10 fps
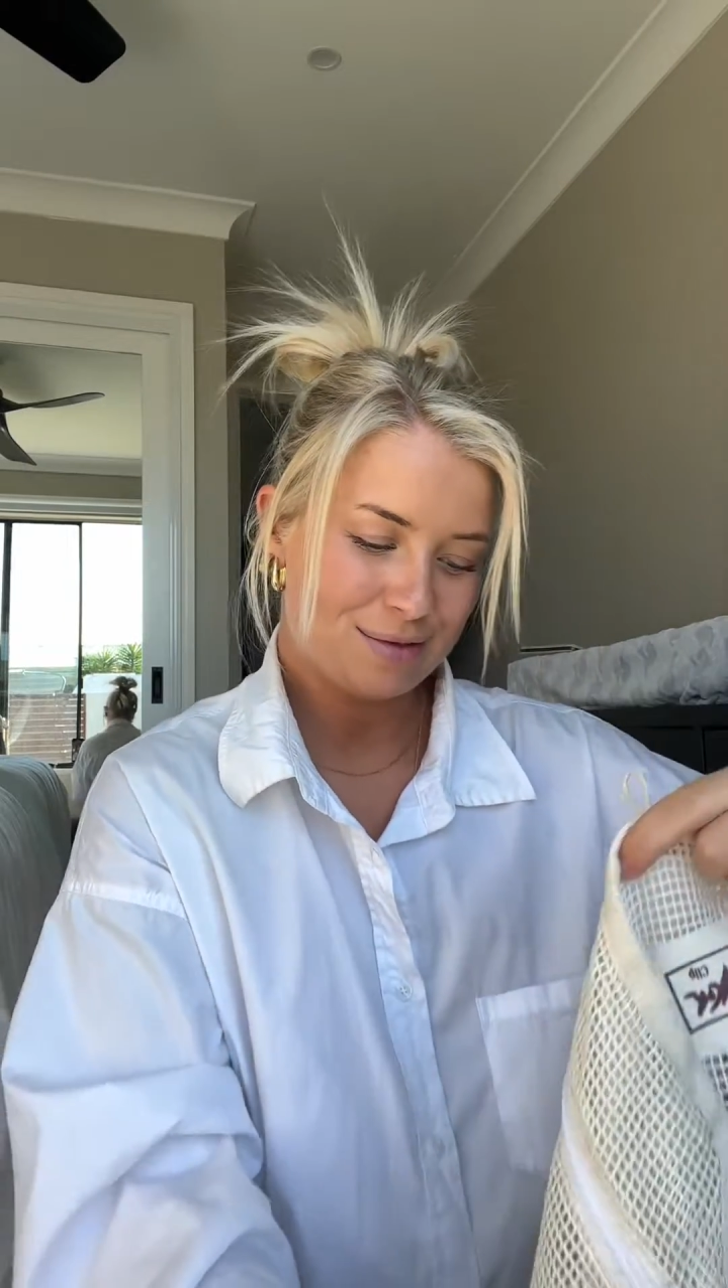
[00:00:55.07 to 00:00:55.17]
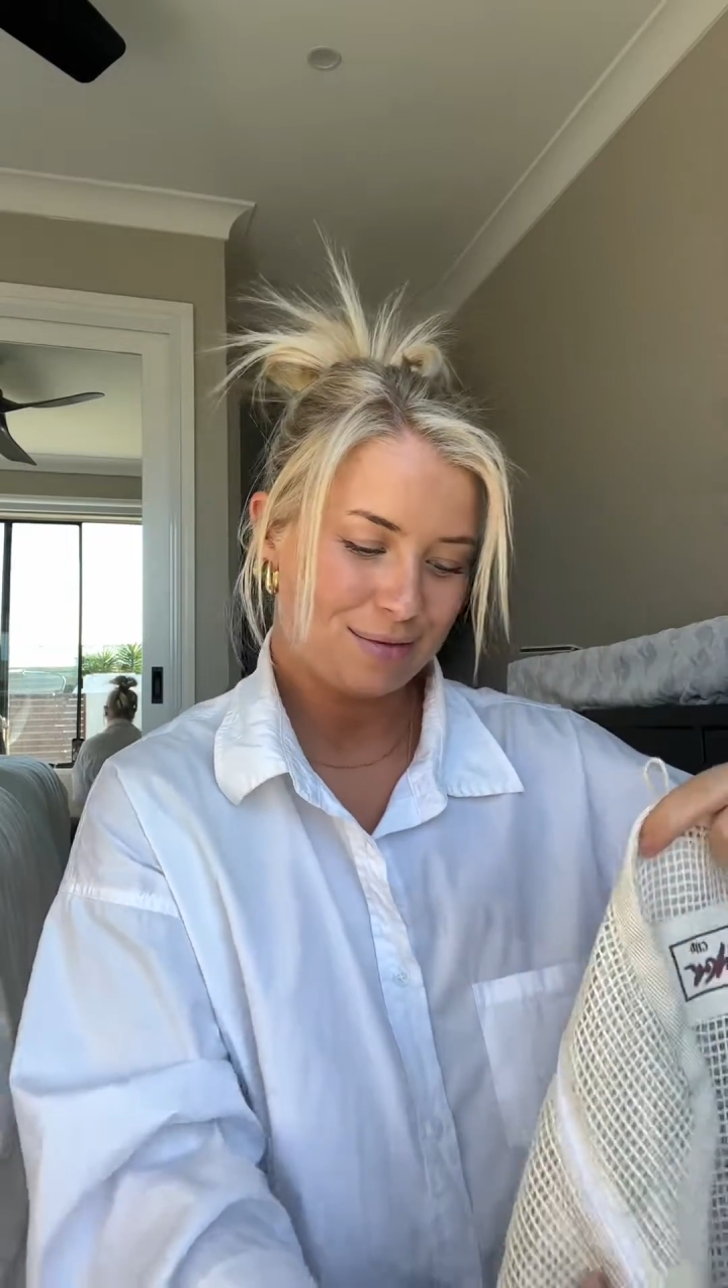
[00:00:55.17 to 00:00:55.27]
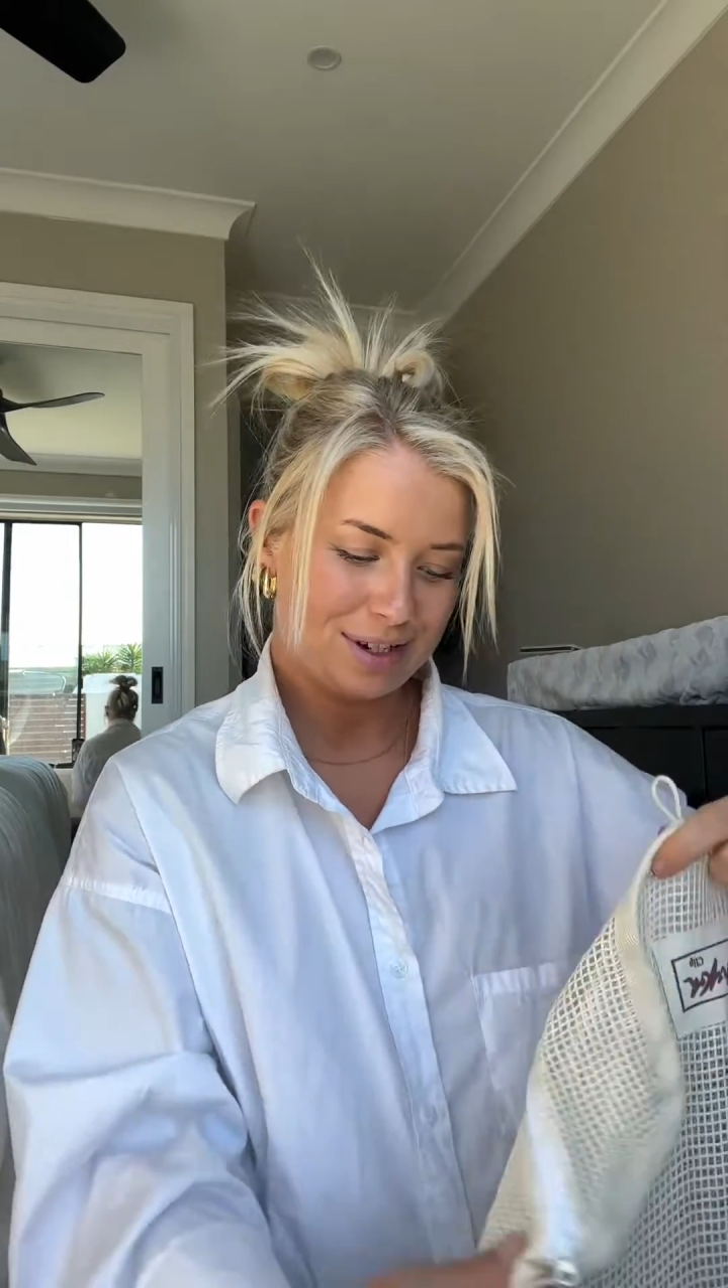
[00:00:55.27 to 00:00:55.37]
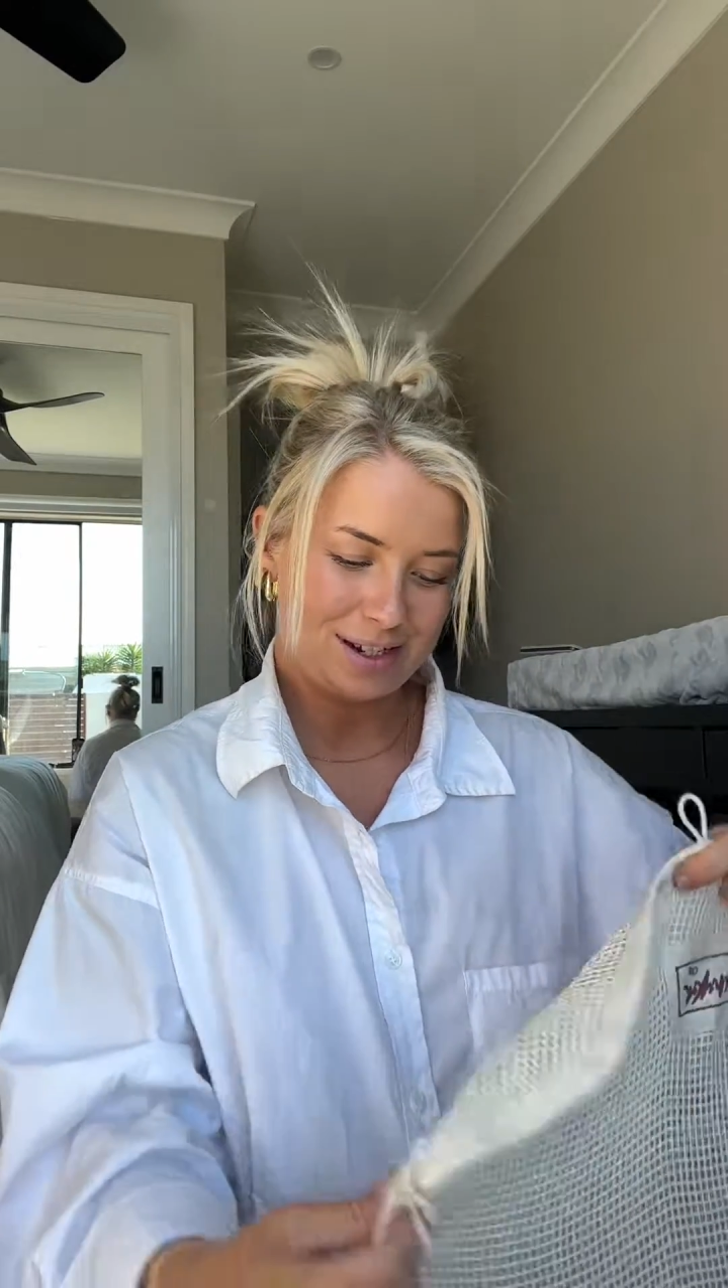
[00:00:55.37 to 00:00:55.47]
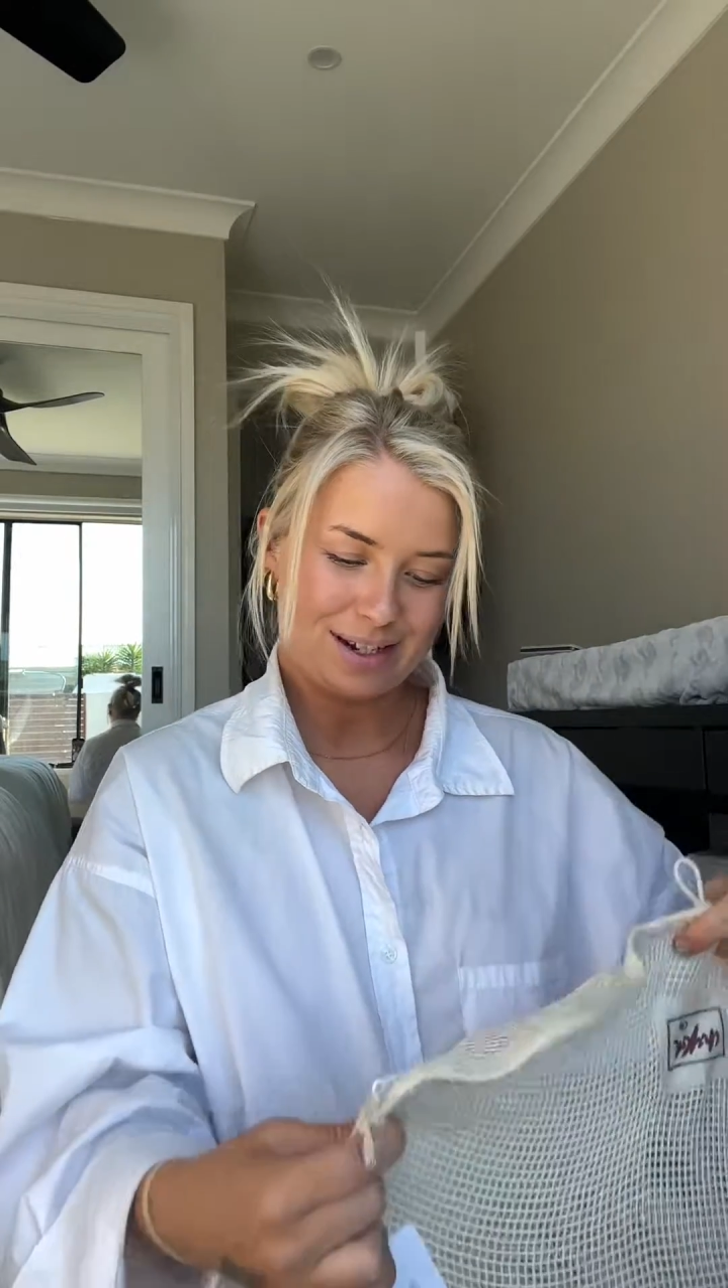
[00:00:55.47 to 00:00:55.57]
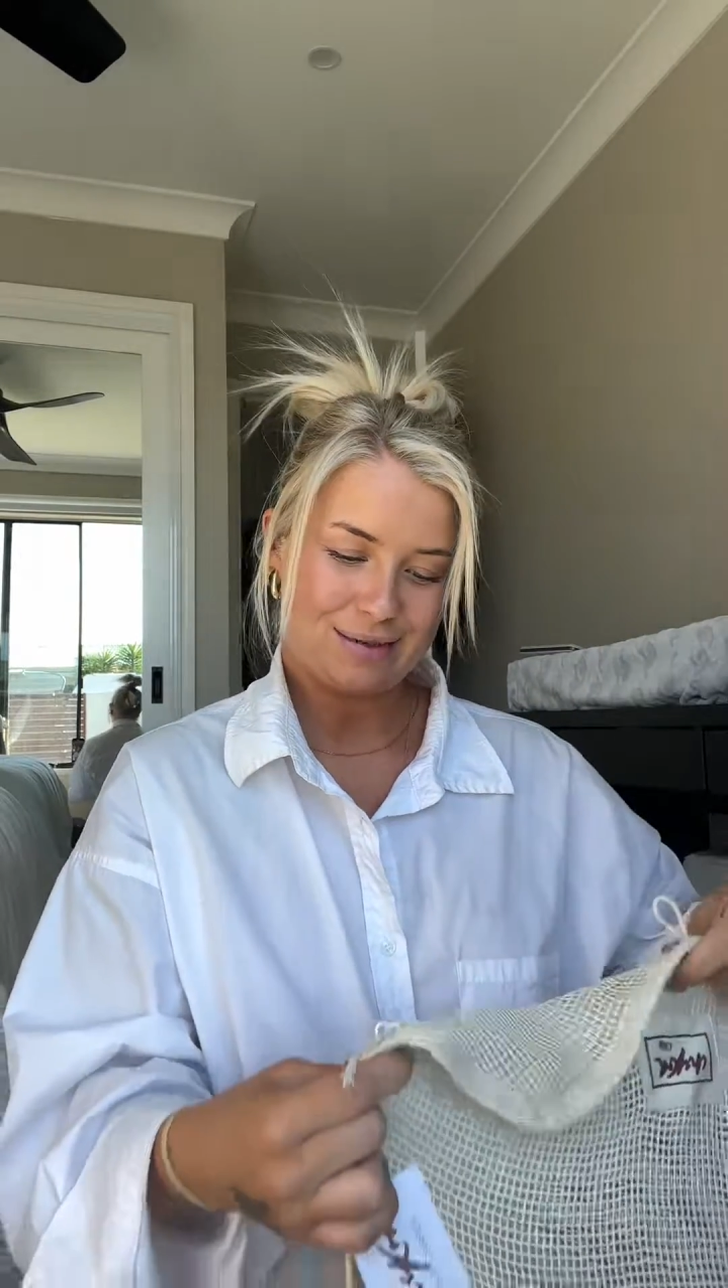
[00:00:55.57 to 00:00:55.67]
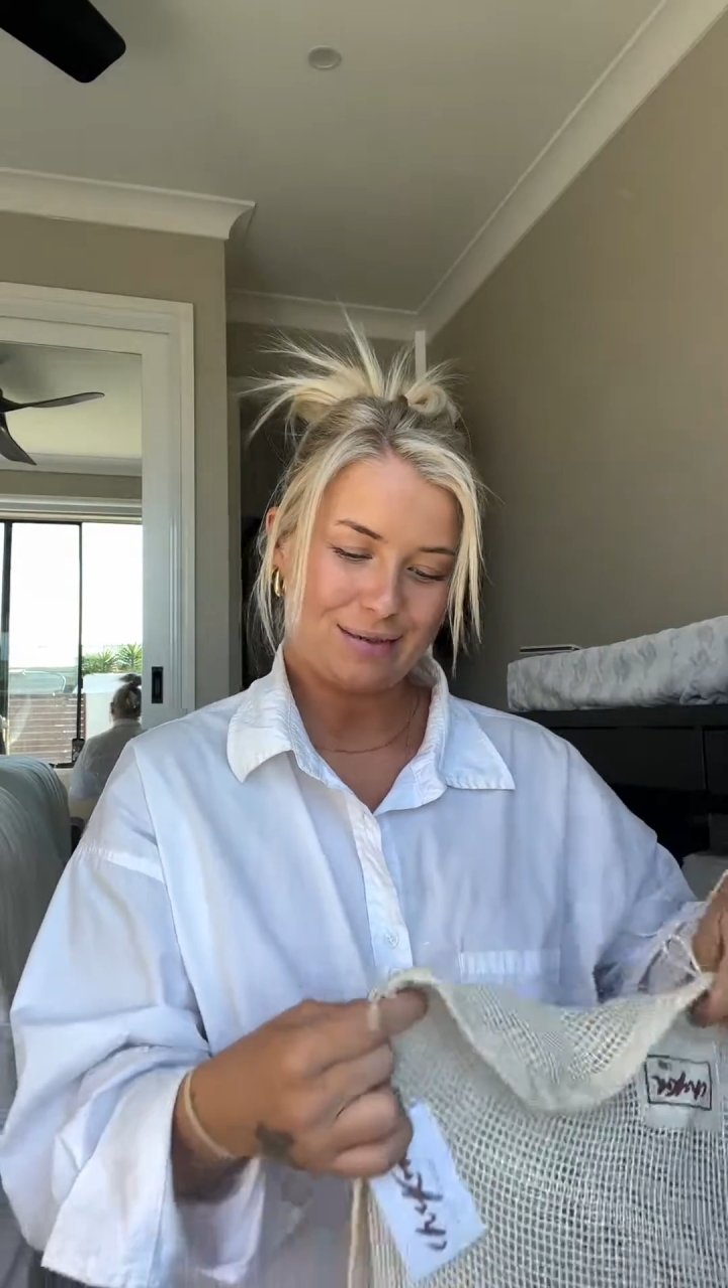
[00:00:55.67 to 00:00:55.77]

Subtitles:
really